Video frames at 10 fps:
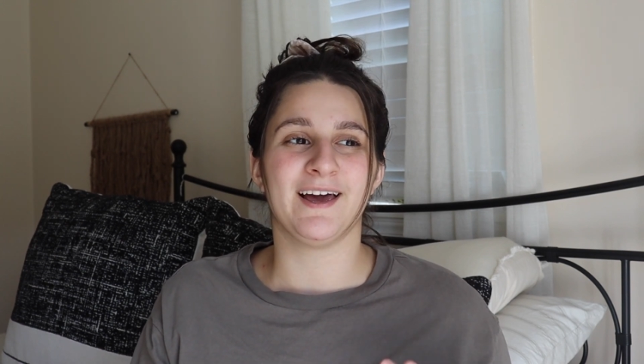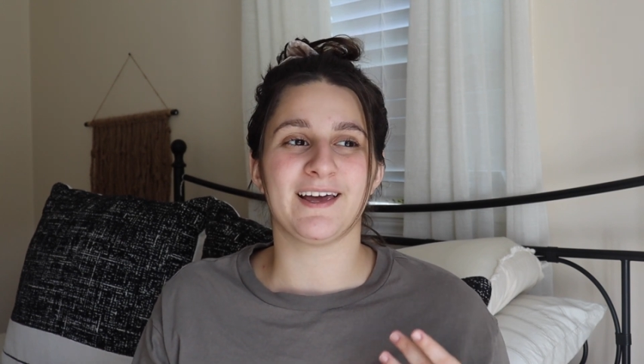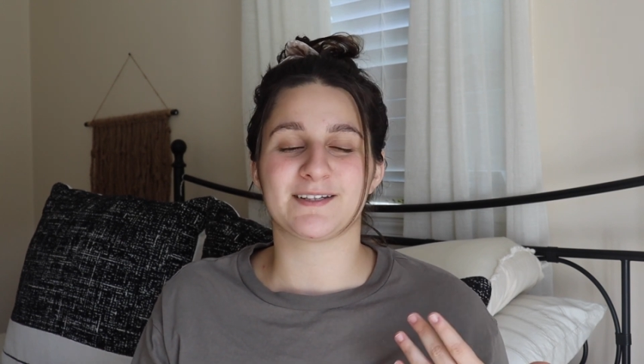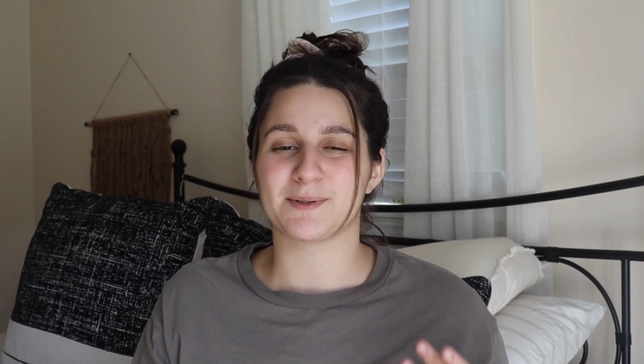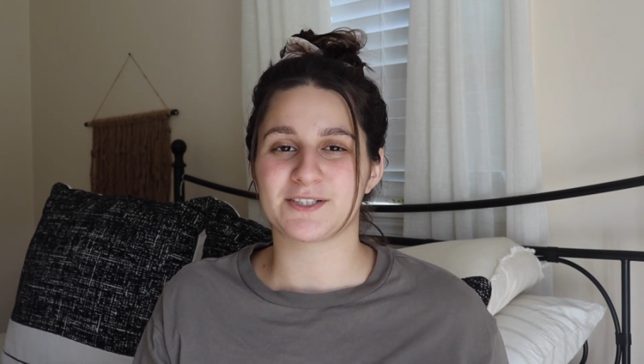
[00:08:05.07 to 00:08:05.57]

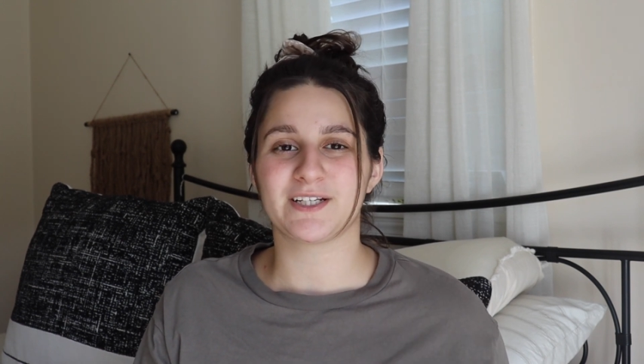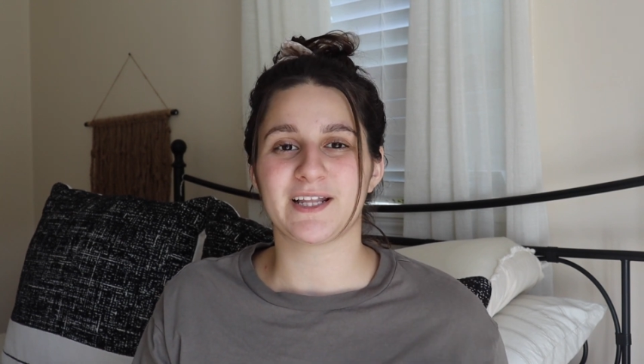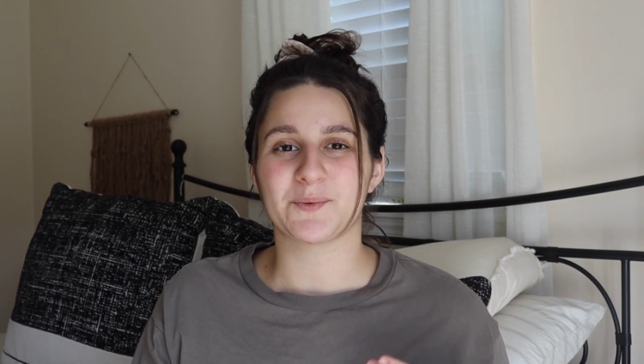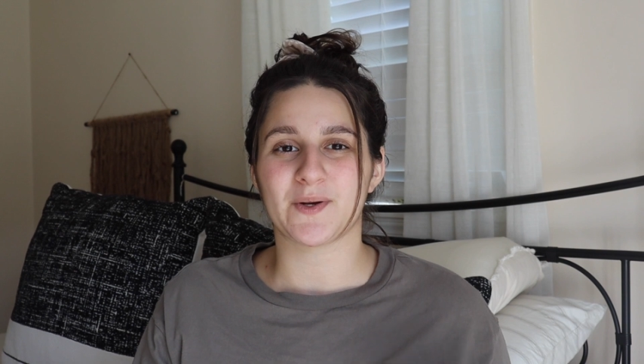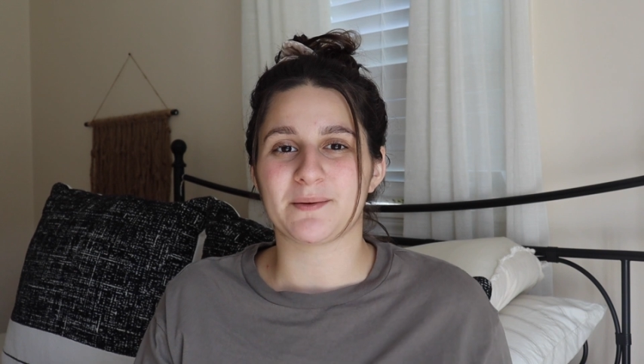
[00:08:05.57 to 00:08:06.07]
especially
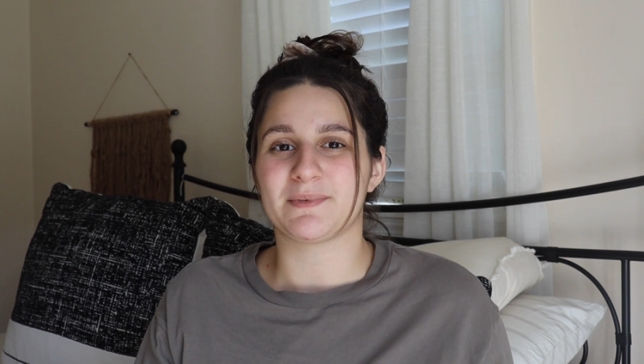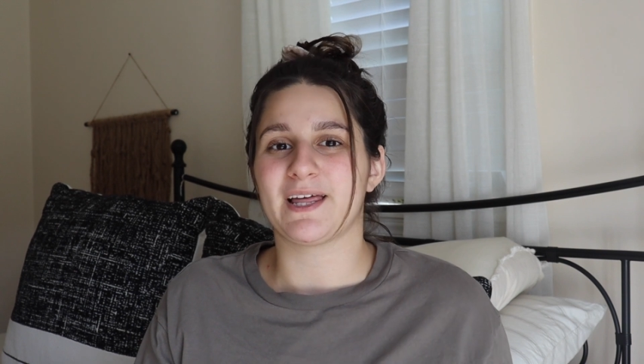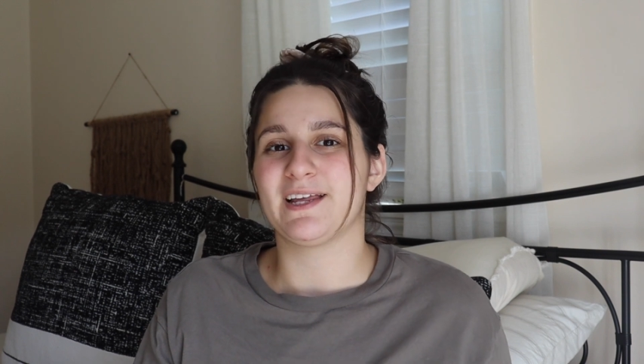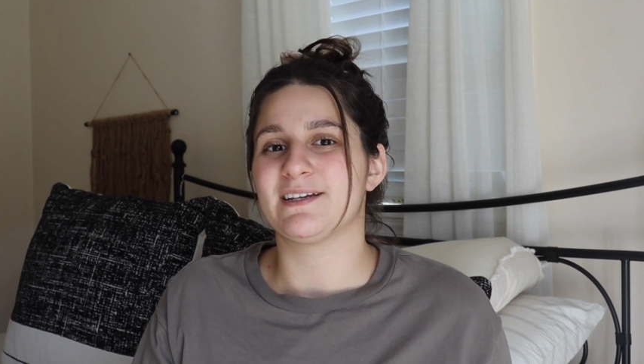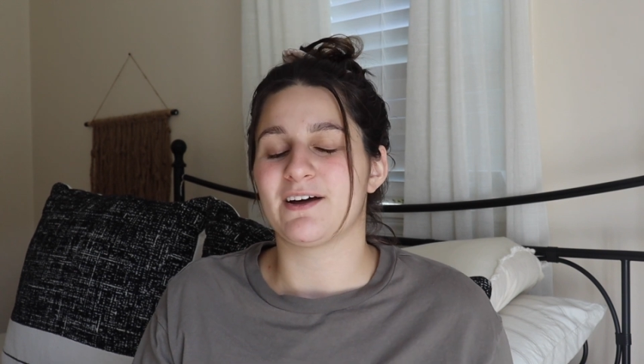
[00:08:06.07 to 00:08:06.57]
like when I'm
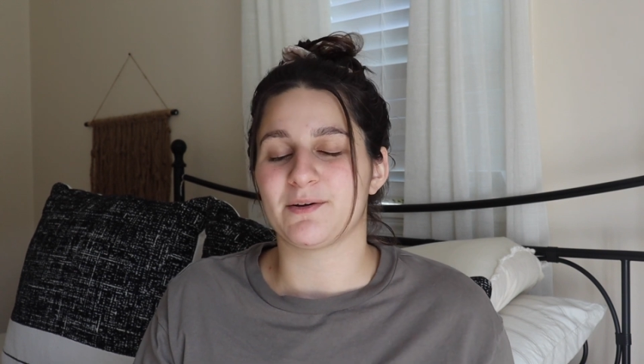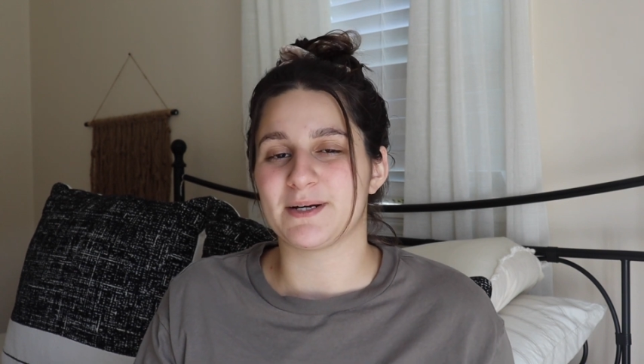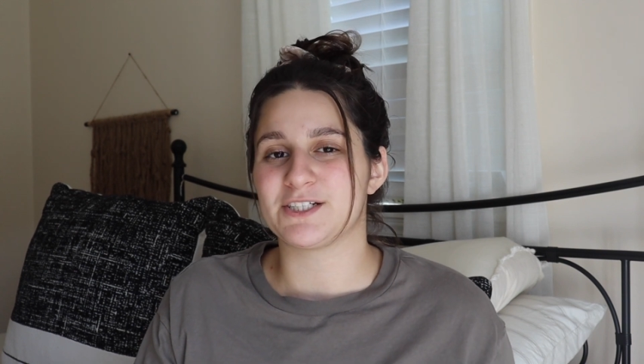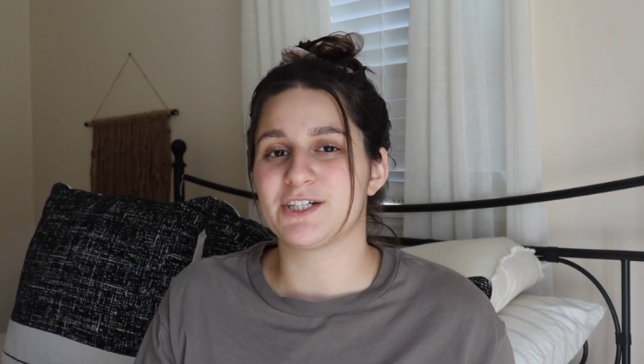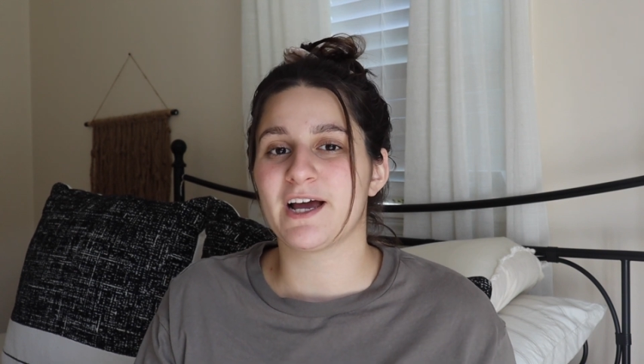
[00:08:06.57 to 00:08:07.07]
laying down on
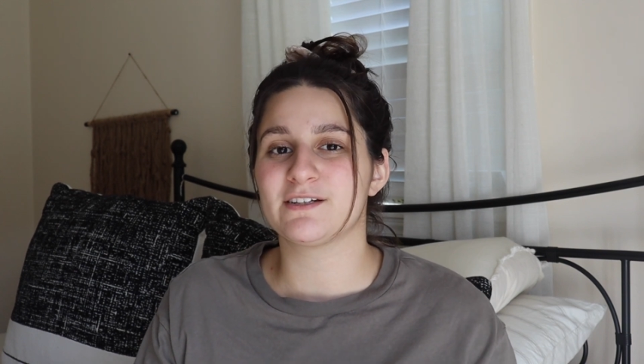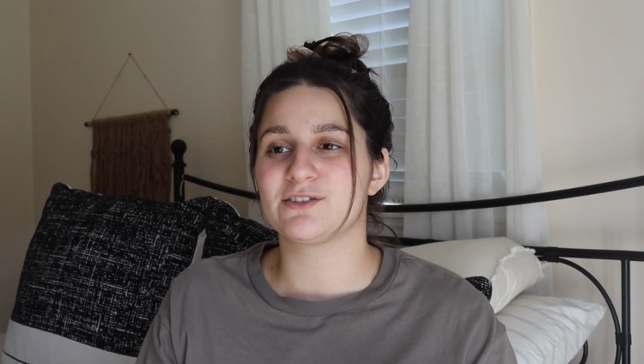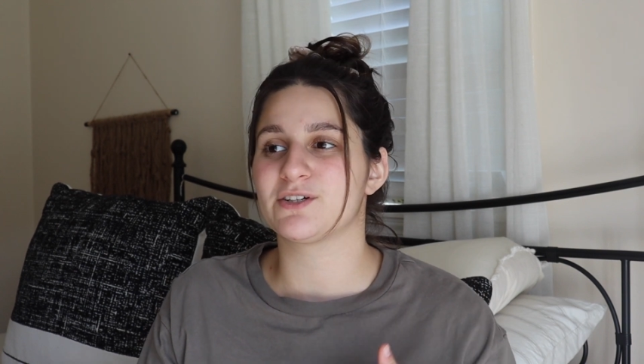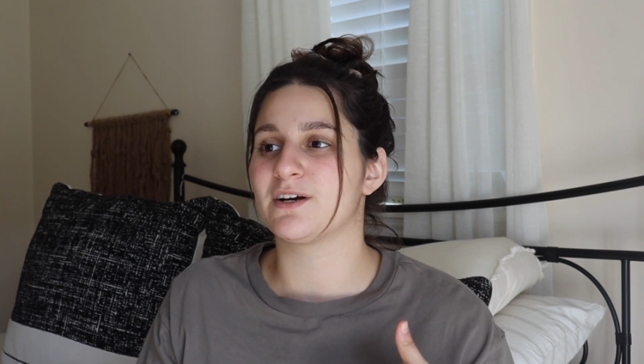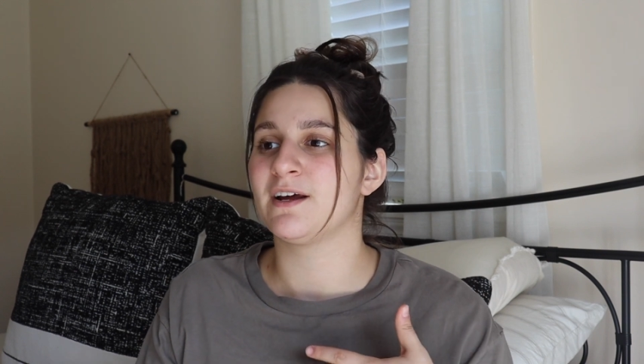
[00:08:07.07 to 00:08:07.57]
my
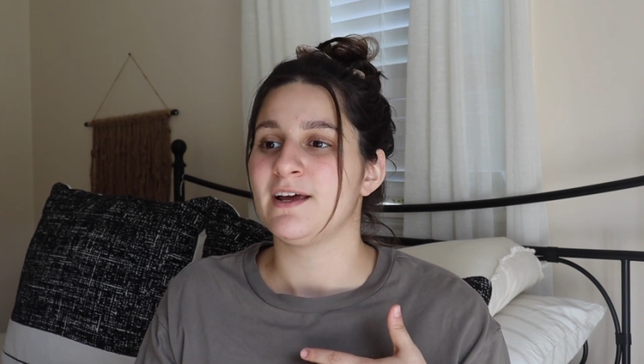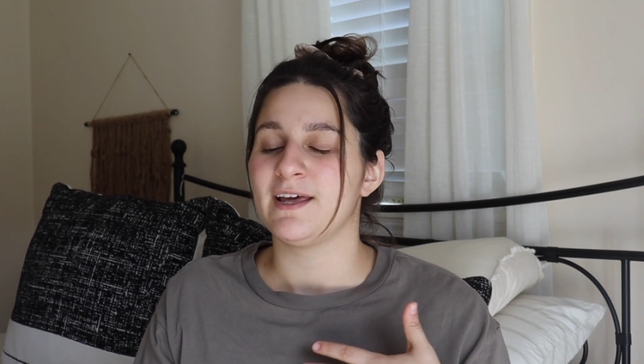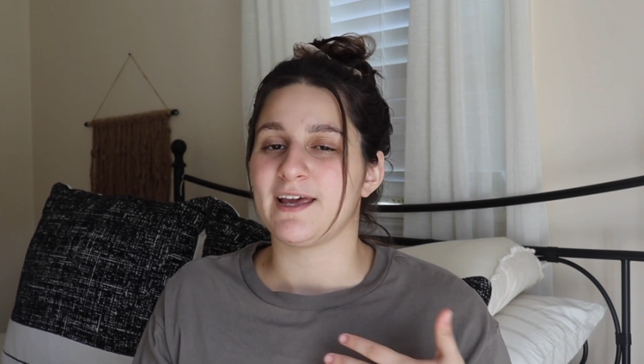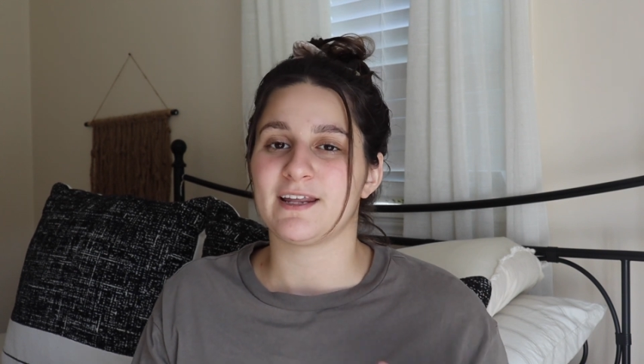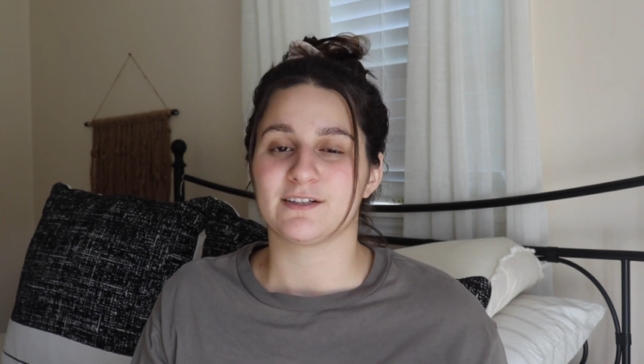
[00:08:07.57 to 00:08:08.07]
chest or
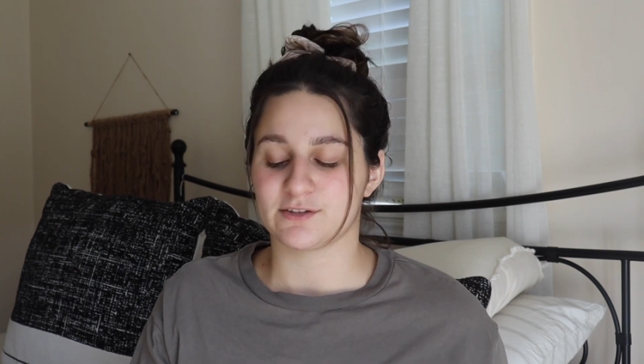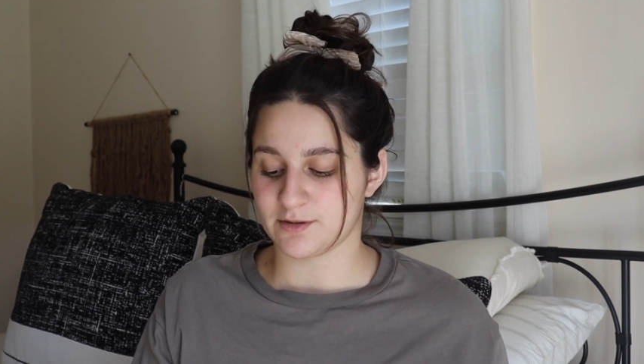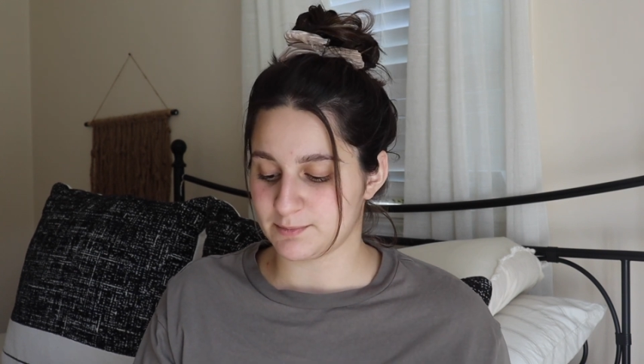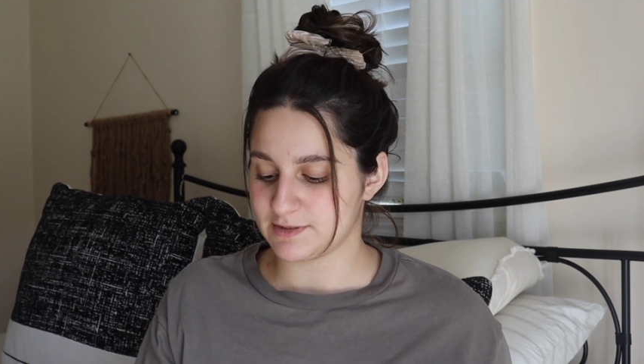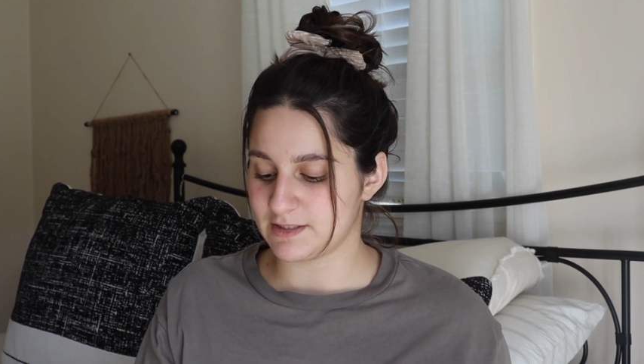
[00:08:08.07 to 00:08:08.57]
in a
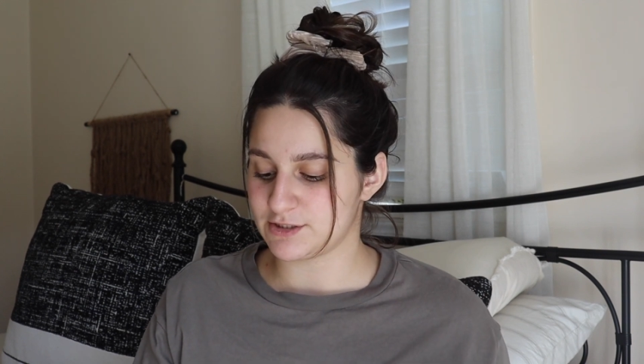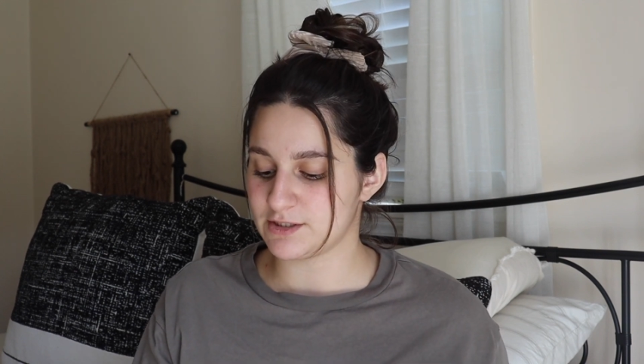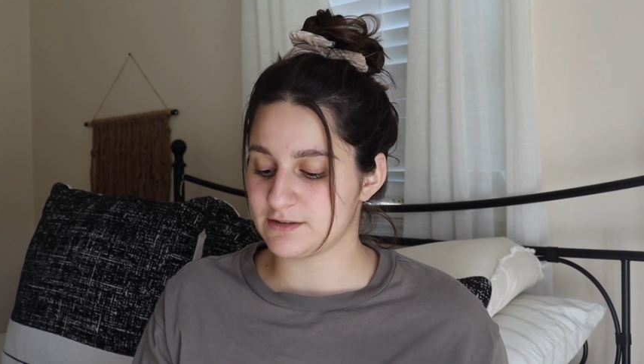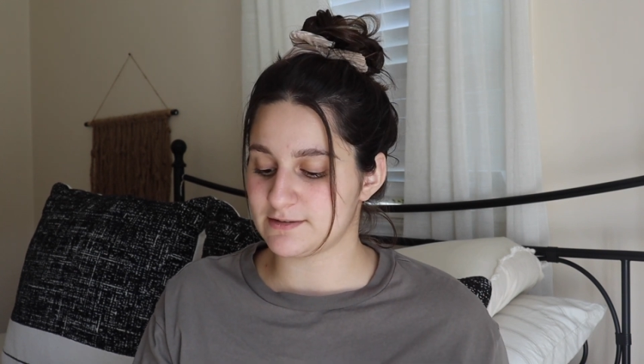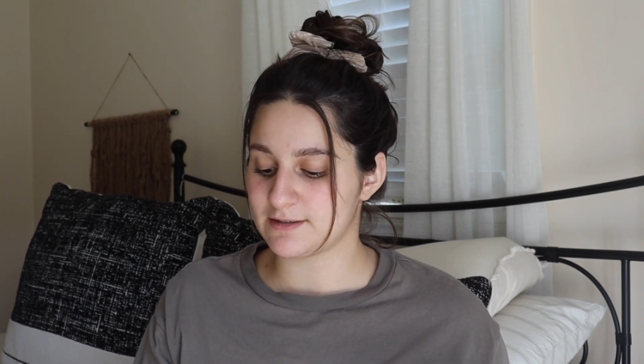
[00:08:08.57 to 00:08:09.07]
certain position.